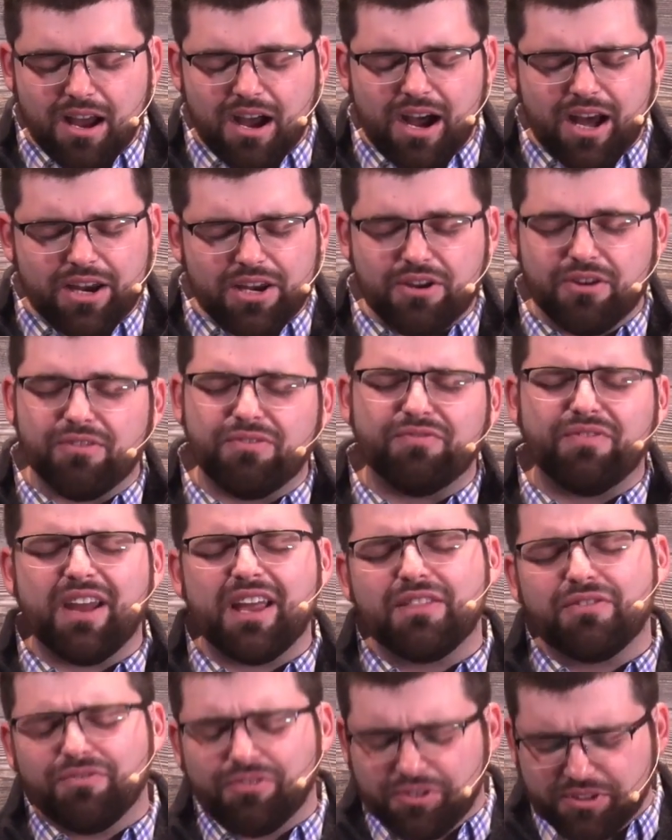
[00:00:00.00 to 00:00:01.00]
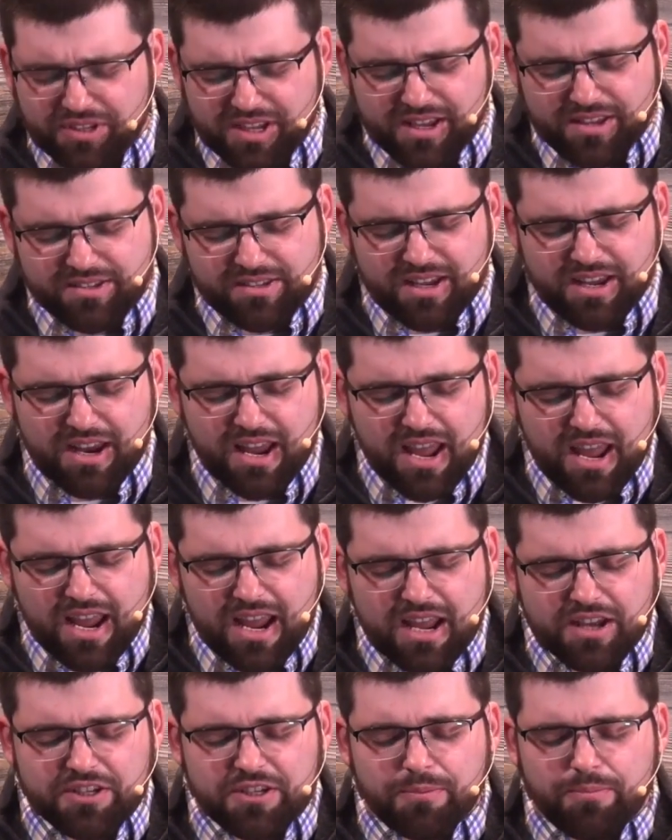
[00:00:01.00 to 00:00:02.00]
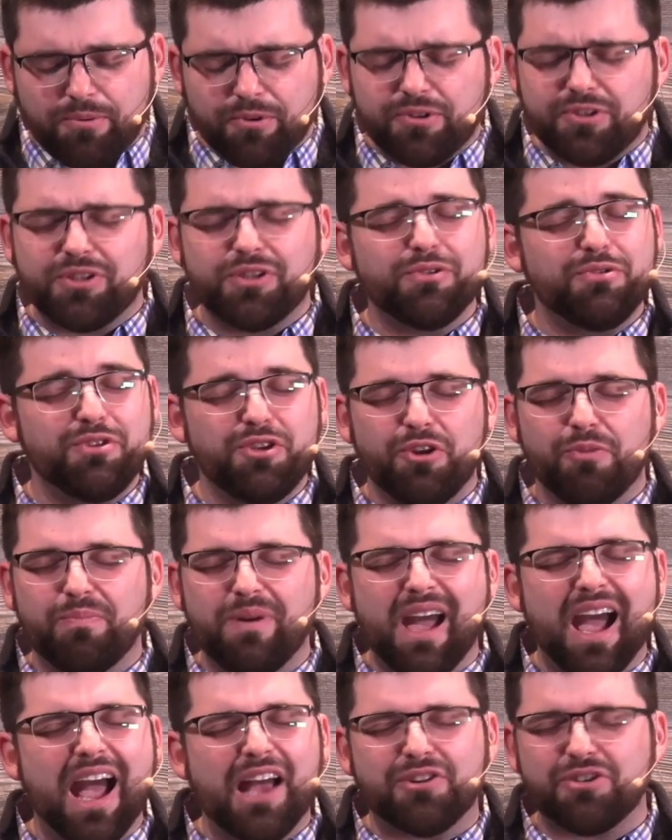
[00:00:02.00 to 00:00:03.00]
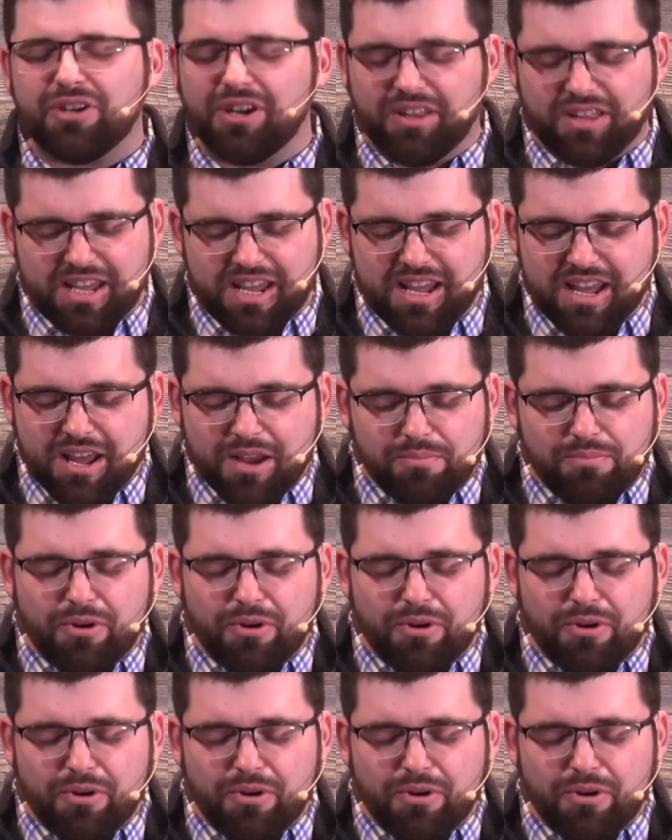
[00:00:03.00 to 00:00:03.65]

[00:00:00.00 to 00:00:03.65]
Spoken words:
on your faithfulness and to pursue you passionately,